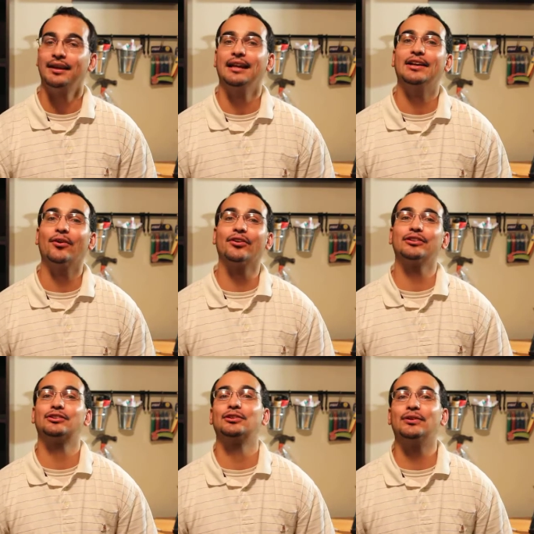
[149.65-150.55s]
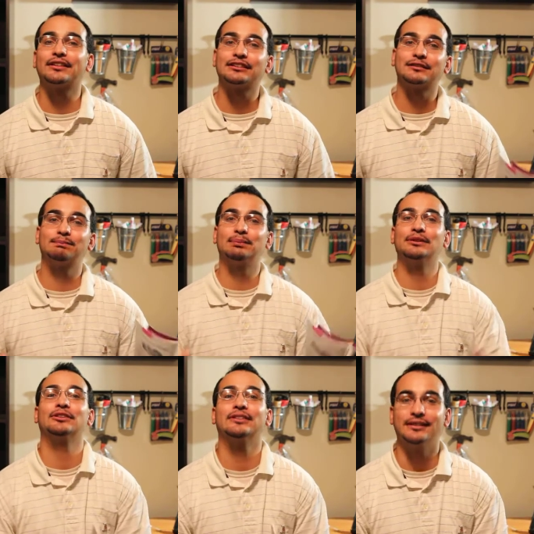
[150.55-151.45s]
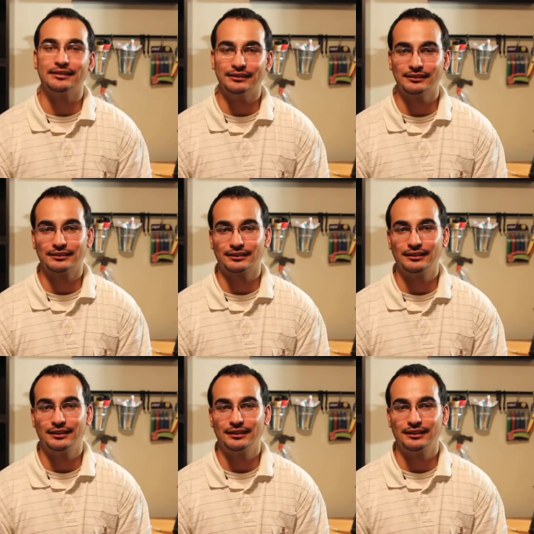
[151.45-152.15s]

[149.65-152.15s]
in order to experience